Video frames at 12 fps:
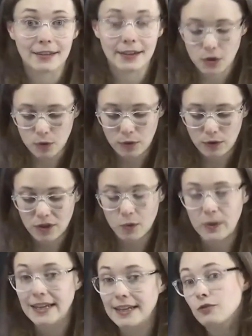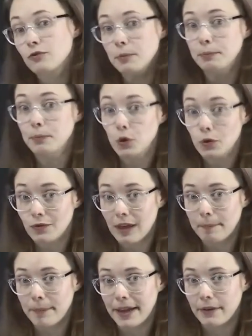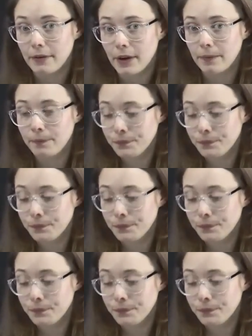at all. So we need to remove that background.